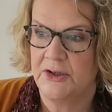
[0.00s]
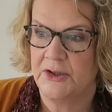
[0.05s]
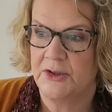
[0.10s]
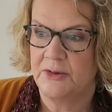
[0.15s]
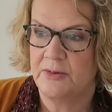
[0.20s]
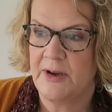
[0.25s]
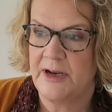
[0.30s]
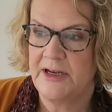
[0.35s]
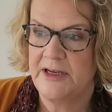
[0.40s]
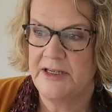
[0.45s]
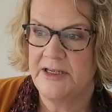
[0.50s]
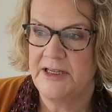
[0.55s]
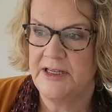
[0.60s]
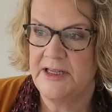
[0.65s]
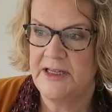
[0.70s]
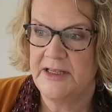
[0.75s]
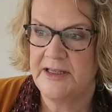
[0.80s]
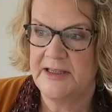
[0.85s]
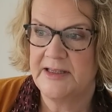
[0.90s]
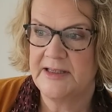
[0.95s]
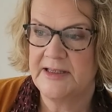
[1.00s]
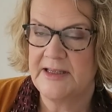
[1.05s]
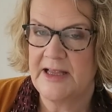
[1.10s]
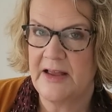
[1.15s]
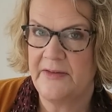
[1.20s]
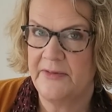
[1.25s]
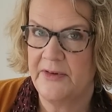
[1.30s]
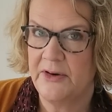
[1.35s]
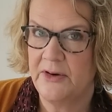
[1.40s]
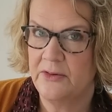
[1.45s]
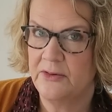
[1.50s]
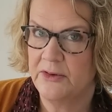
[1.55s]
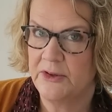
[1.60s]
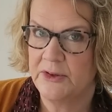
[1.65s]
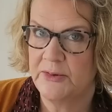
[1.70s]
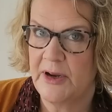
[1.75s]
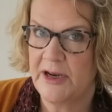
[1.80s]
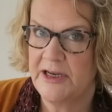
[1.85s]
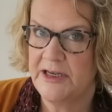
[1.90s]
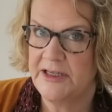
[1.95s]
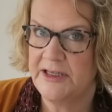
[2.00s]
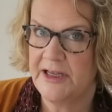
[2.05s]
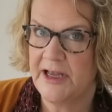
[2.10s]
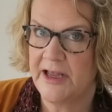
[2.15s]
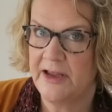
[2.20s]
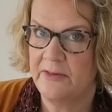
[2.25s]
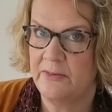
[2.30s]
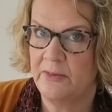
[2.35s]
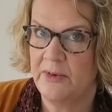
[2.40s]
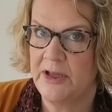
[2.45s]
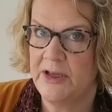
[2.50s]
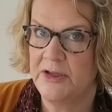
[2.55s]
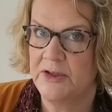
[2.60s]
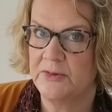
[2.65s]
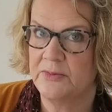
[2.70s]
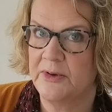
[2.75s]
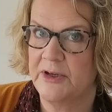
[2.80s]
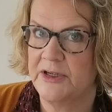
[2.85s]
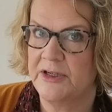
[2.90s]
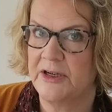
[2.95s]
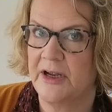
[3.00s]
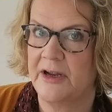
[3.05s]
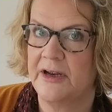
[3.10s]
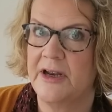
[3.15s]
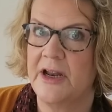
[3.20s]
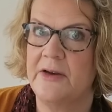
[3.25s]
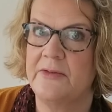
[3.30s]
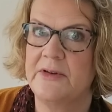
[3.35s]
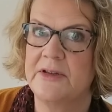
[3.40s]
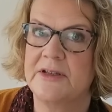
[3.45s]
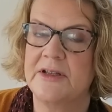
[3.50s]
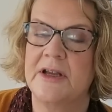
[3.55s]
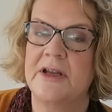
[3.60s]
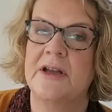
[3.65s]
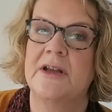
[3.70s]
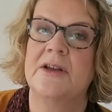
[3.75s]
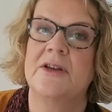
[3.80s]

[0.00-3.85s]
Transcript: twenty-seven or twenty-eight weeks, which I know is